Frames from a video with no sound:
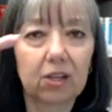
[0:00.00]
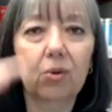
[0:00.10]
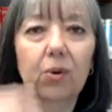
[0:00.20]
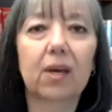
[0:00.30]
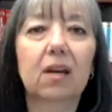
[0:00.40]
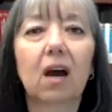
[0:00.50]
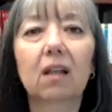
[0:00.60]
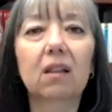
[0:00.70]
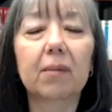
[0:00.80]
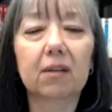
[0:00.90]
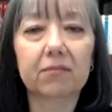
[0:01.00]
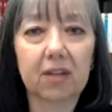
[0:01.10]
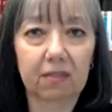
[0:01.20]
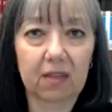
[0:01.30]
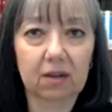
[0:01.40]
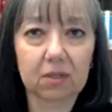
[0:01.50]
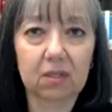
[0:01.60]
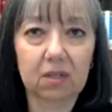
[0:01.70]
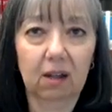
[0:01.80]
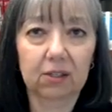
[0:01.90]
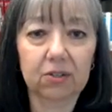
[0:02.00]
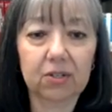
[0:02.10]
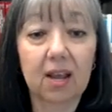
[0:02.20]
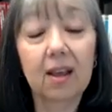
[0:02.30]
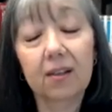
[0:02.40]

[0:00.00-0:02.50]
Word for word: you hit a limit of $10,000.